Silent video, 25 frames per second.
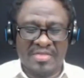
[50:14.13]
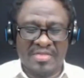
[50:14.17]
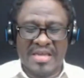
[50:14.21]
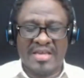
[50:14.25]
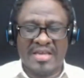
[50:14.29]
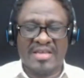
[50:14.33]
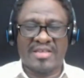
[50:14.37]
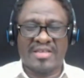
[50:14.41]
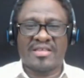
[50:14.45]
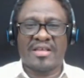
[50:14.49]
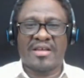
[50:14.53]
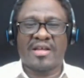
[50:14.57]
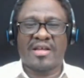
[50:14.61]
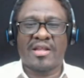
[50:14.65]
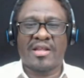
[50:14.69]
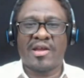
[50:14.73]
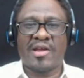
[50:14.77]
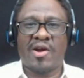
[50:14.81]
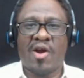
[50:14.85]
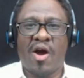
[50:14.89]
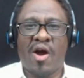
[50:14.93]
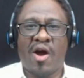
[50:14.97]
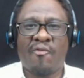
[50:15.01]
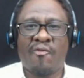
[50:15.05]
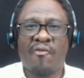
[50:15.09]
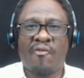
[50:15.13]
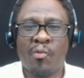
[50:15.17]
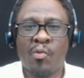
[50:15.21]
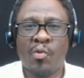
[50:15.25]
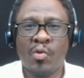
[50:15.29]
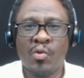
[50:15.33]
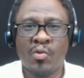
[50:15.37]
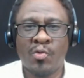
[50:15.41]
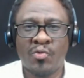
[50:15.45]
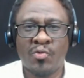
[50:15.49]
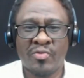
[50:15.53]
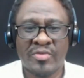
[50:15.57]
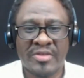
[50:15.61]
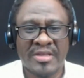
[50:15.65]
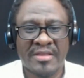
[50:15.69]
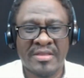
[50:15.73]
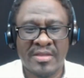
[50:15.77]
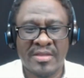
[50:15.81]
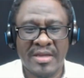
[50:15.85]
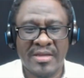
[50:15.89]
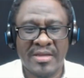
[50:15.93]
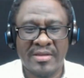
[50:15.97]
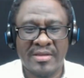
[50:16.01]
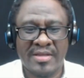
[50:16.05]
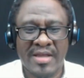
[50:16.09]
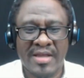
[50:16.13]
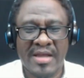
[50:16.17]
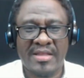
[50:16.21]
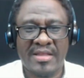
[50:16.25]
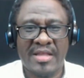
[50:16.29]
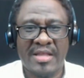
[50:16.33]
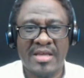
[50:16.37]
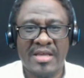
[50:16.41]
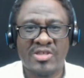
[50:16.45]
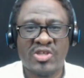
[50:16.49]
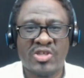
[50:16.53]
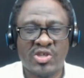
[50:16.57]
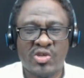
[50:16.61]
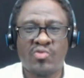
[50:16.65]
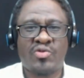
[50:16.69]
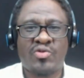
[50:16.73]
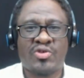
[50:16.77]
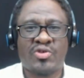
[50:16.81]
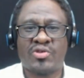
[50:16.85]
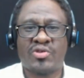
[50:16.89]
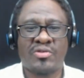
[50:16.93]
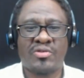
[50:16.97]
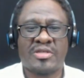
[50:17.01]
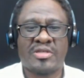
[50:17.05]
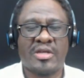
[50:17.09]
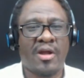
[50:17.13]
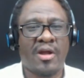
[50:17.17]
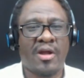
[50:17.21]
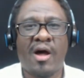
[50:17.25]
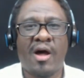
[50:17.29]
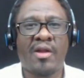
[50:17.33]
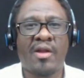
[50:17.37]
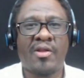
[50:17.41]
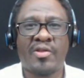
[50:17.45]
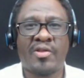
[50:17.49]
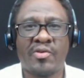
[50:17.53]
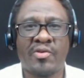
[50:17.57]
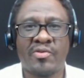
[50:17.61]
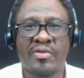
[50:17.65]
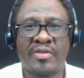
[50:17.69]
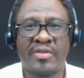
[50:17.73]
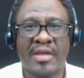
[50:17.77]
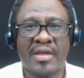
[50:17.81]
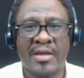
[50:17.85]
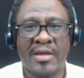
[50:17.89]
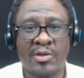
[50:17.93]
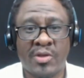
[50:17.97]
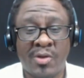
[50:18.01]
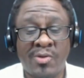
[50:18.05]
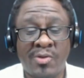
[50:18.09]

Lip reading: things to clear off wounds and things like that, sutures and all of those things.